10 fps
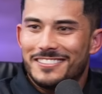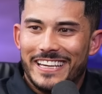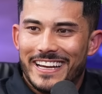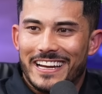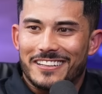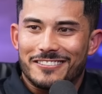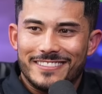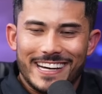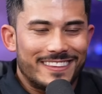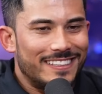You ain't got to do
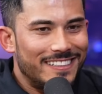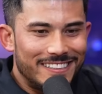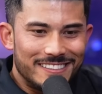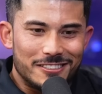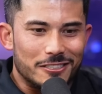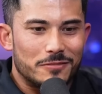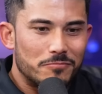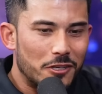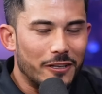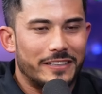nothing. Just
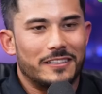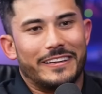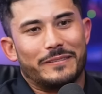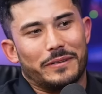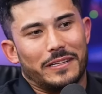click the link